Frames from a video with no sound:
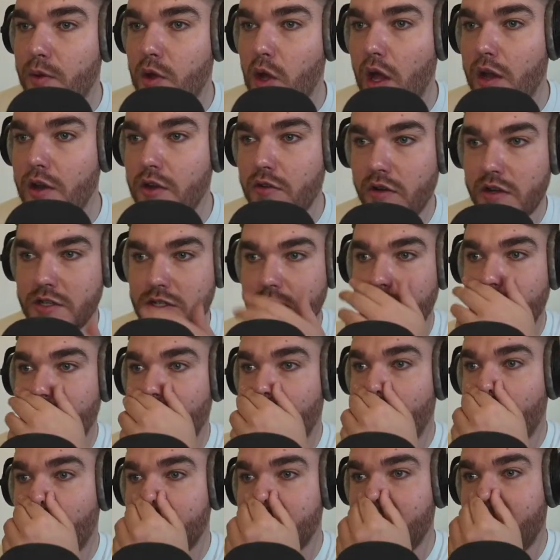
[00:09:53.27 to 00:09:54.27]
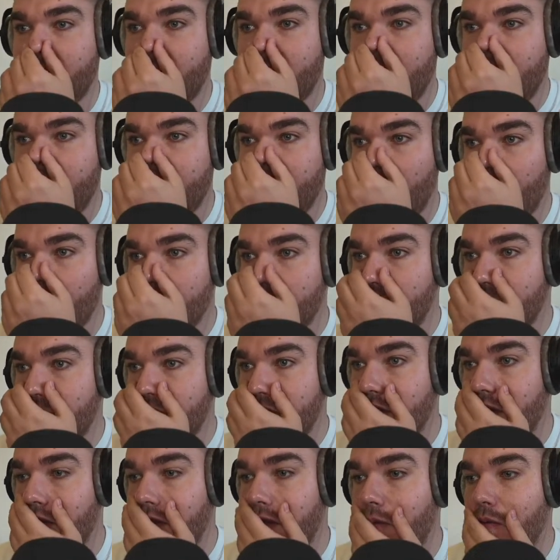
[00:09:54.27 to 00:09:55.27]
Antonio Conte there
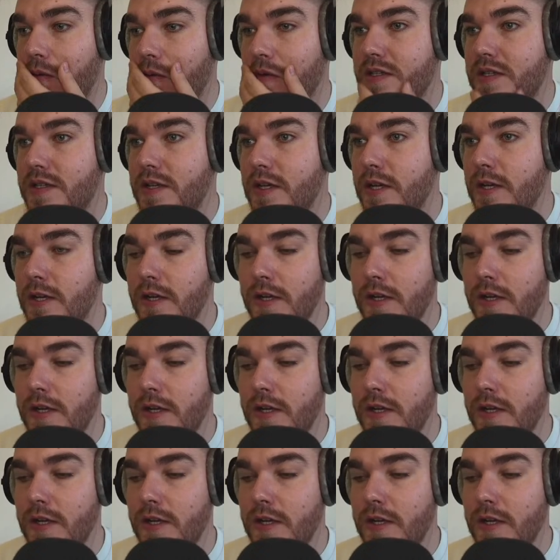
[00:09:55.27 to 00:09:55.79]
was